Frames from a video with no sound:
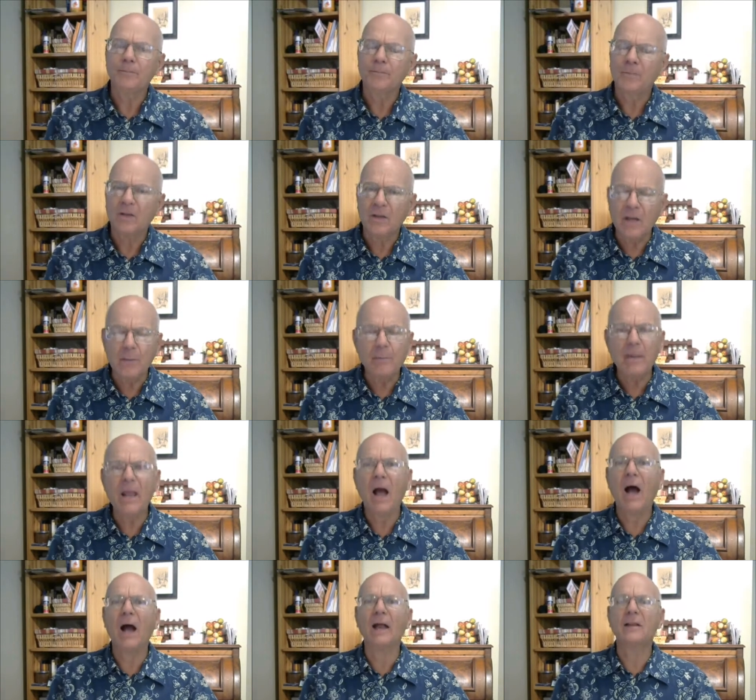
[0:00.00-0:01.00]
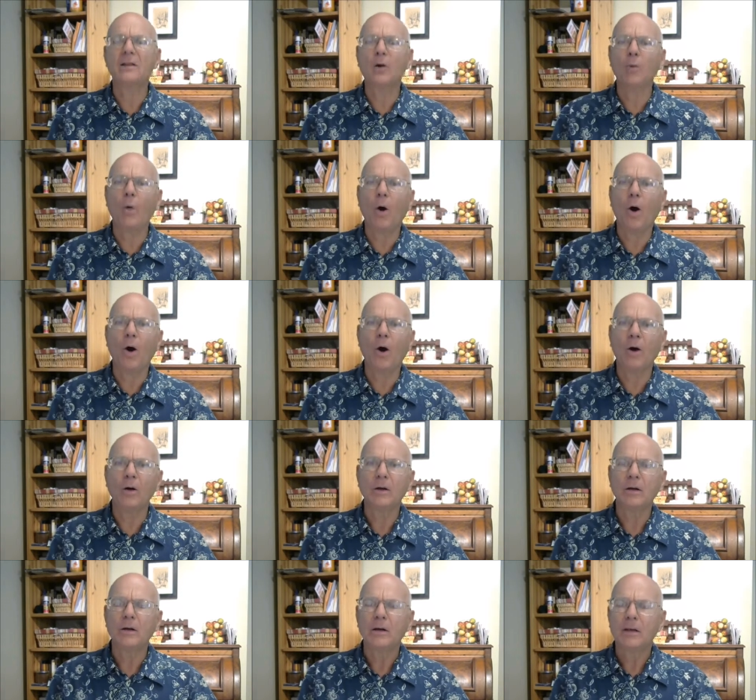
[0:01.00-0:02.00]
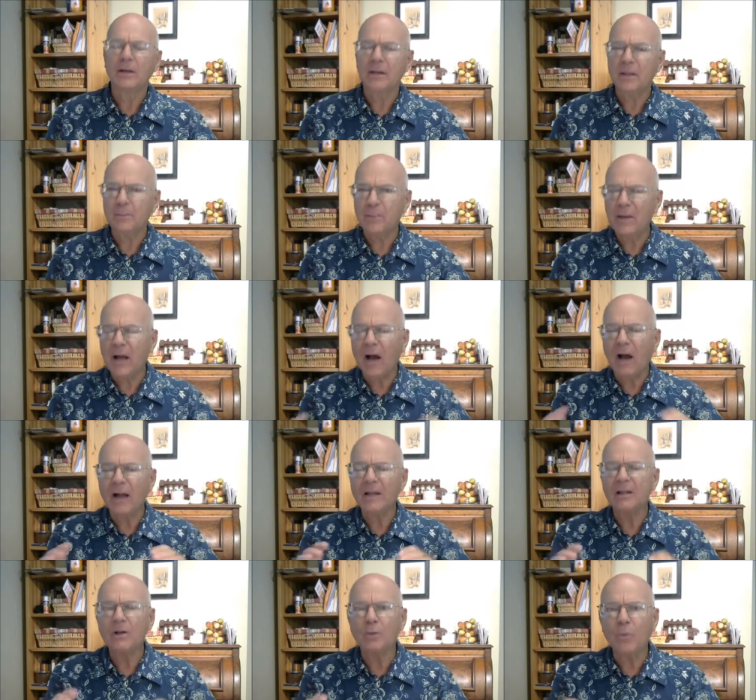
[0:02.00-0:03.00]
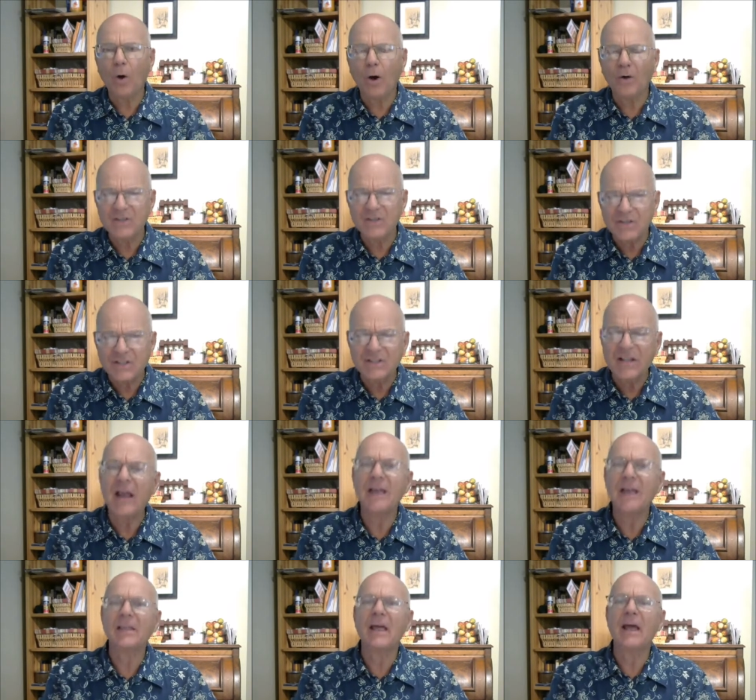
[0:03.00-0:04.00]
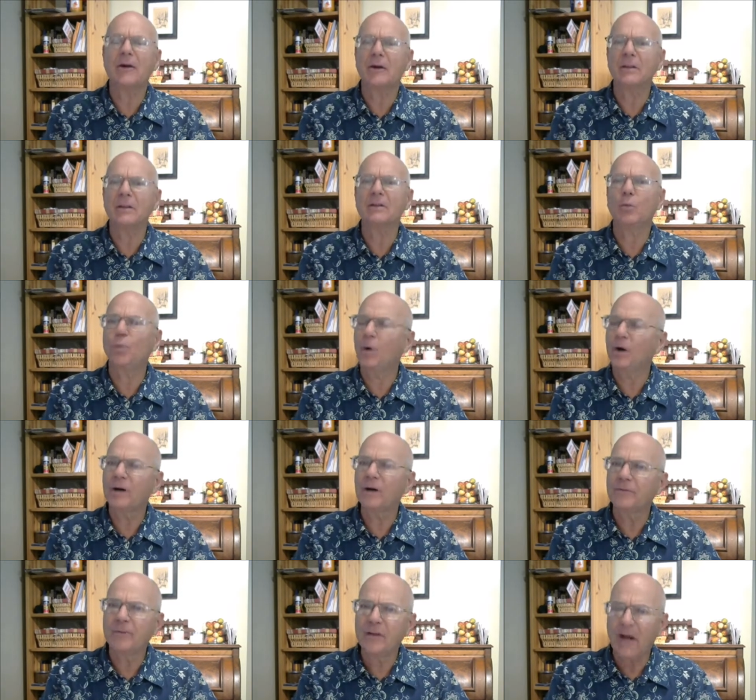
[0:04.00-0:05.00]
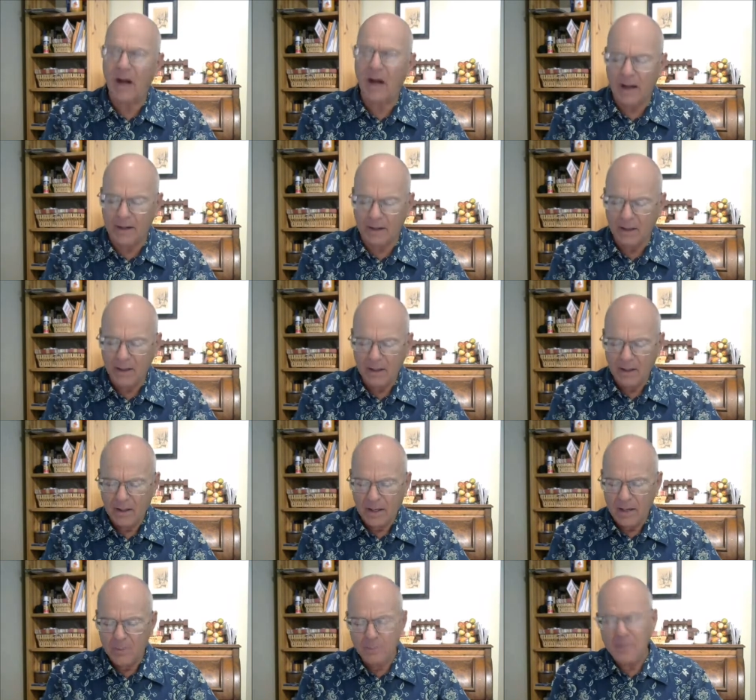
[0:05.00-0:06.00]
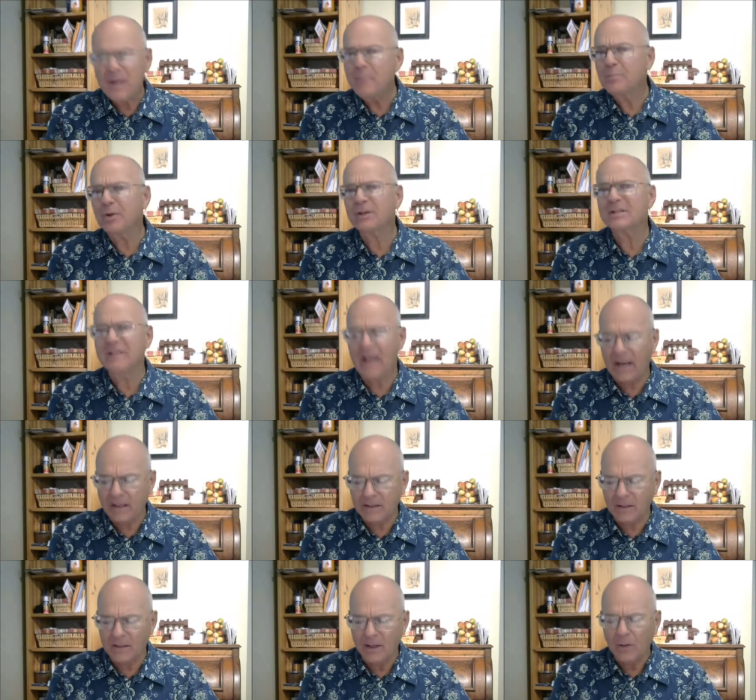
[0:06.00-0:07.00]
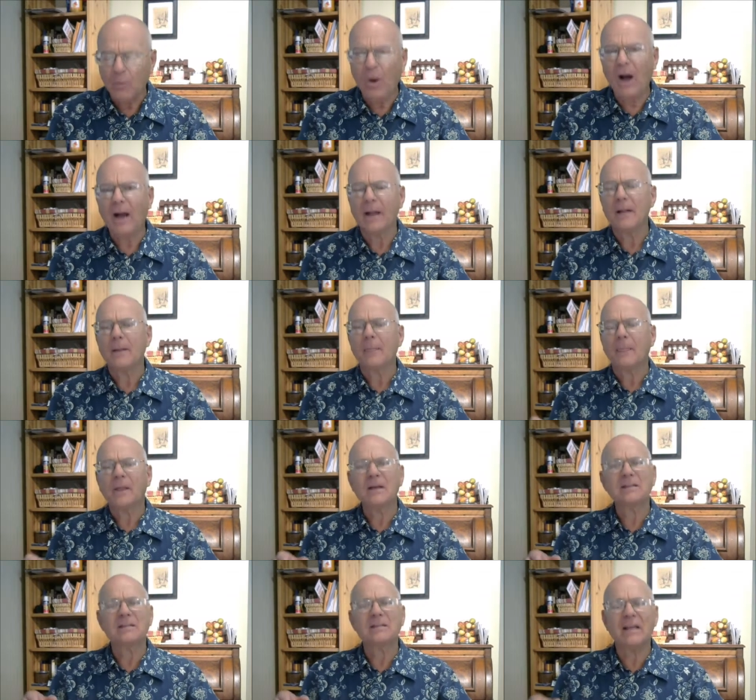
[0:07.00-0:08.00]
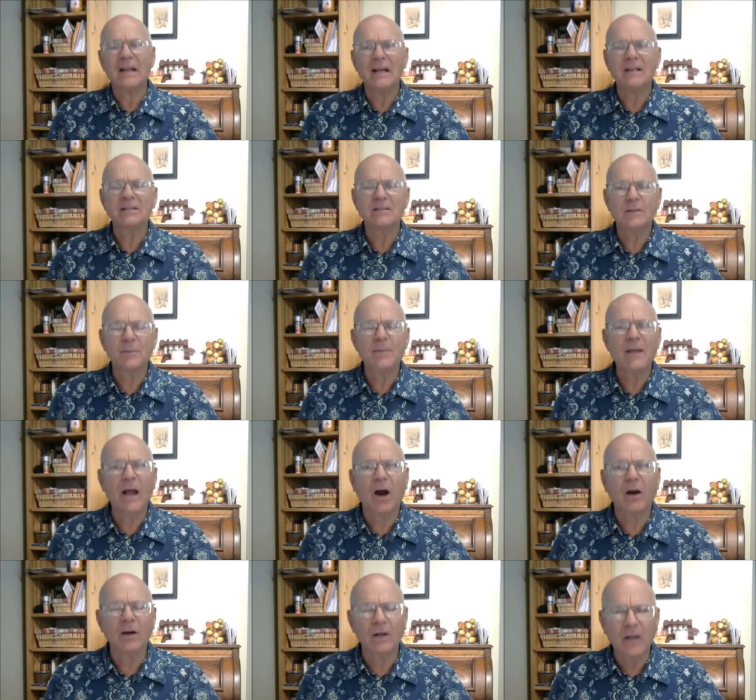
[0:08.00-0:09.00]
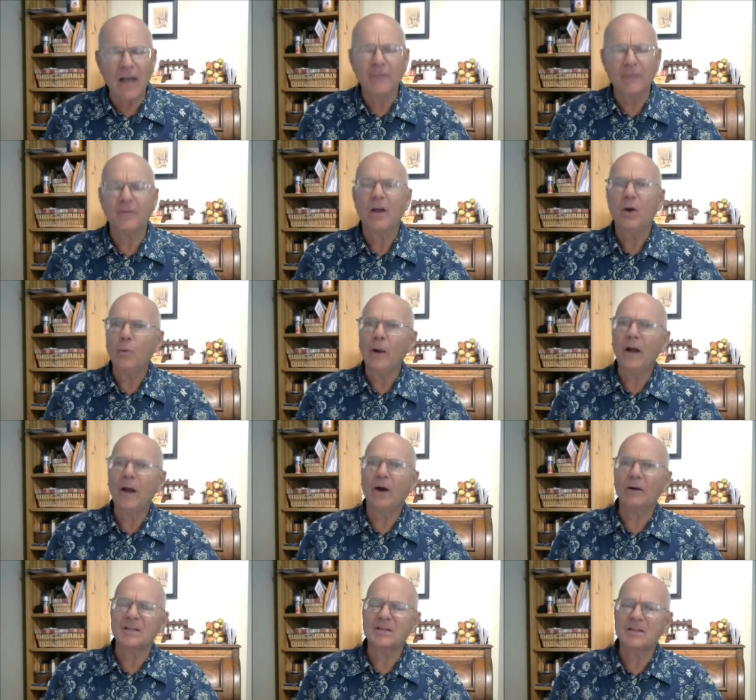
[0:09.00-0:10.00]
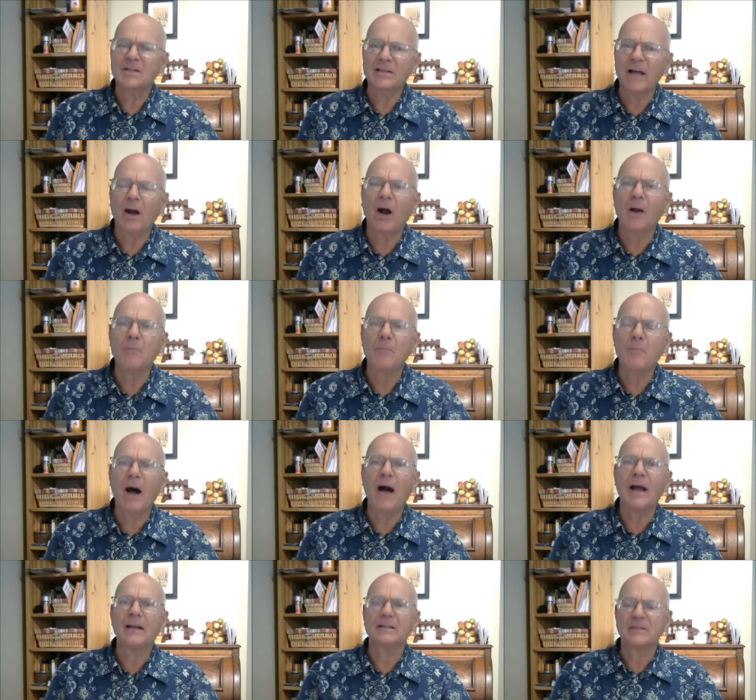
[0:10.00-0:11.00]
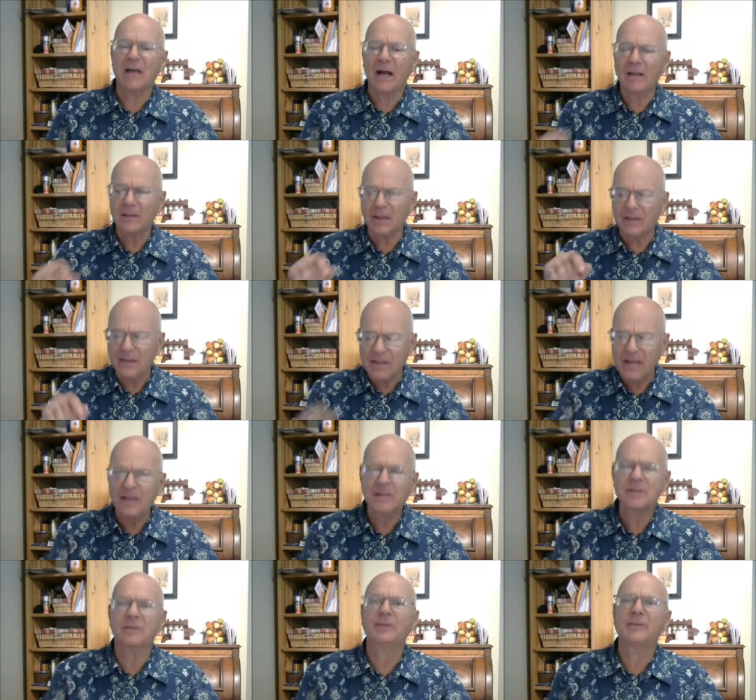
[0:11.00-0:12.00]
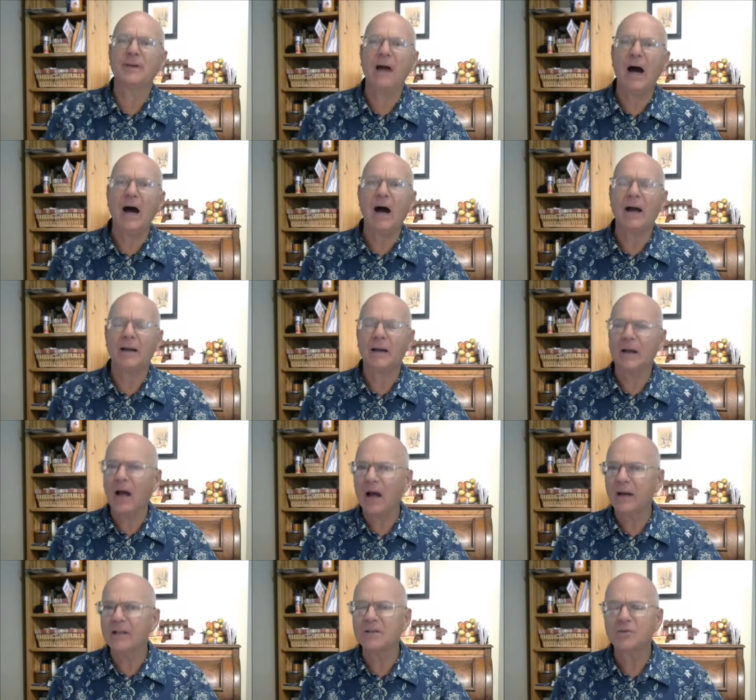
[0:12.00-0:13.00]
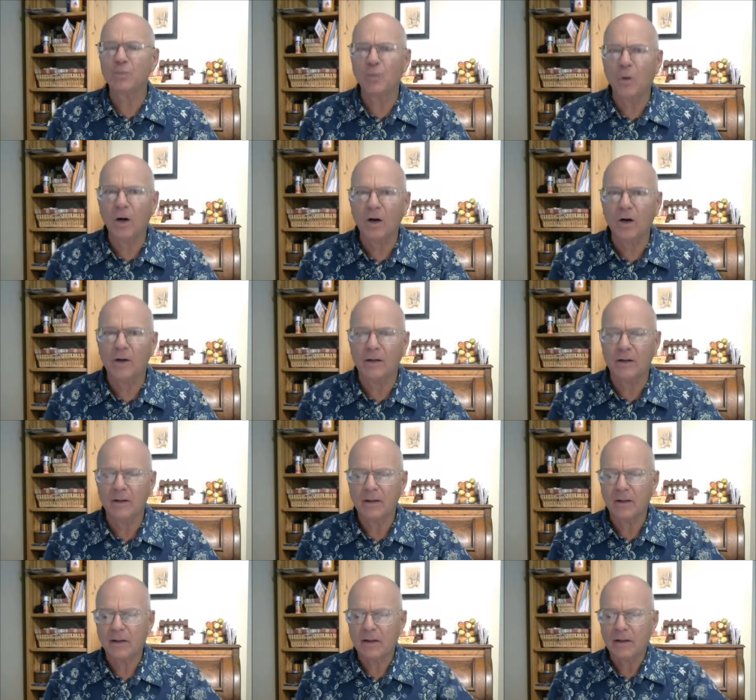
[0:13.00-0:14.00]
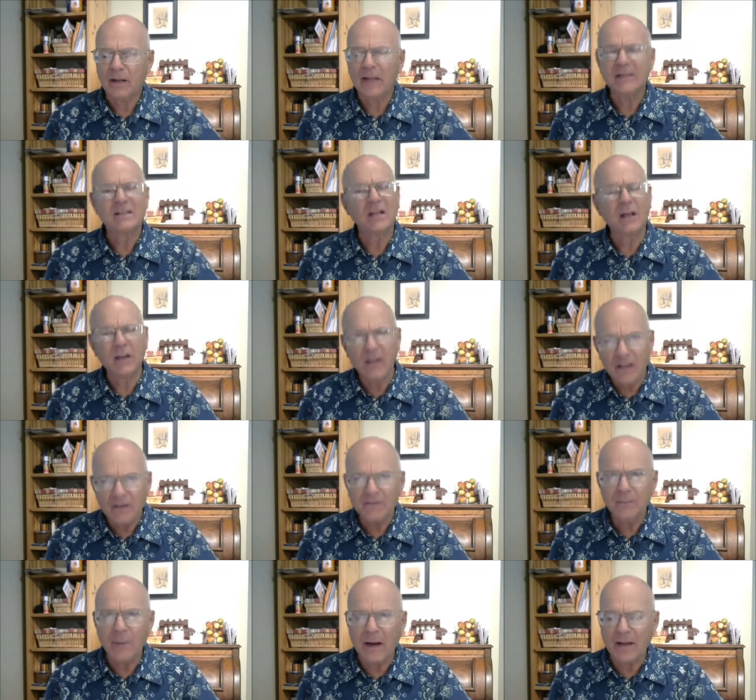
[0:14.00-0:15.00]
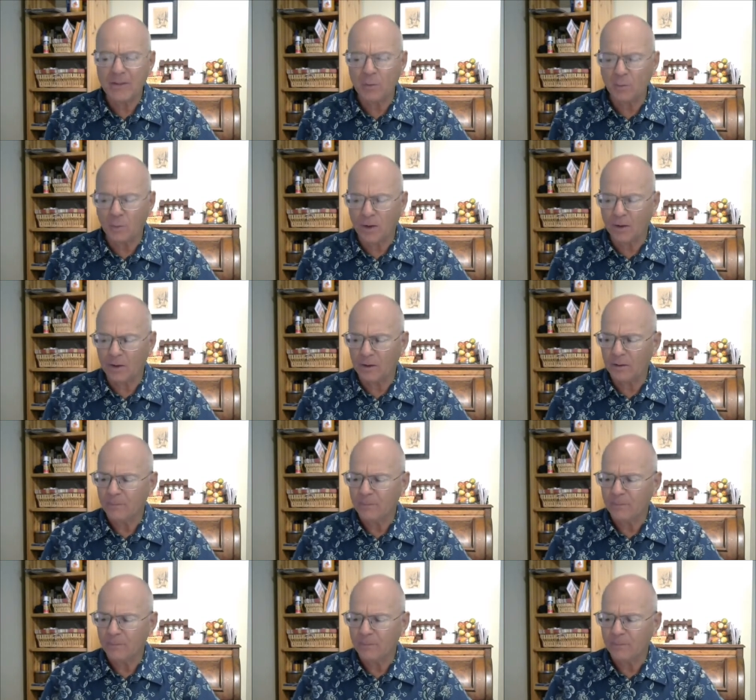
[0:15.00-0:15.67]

Get behind the wall. Get behind the wall. Stay there in the Word of God and be protected. Why? Because it is to be our life. We are to set our minds on the things of God and on His Word and to live by the Word.